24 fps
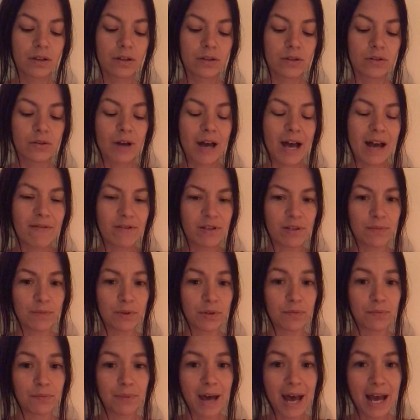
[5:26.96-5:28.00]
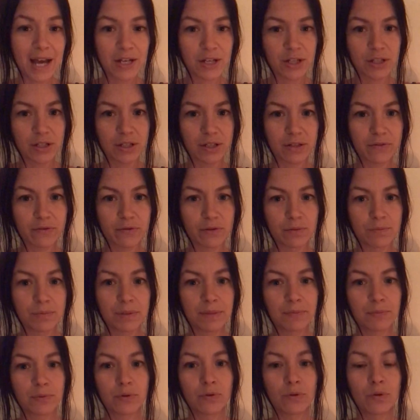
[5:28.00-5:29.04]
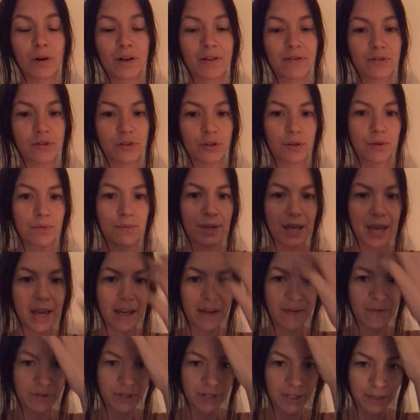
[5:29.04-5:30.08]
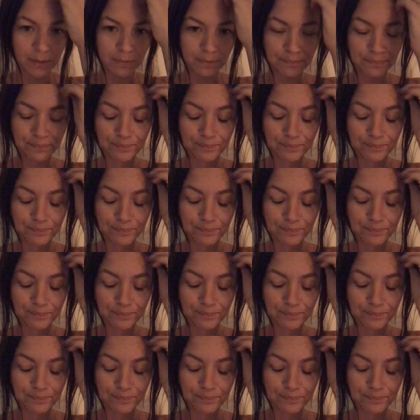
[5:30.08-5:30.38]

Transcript: So have some compassion for people who have certain behavior.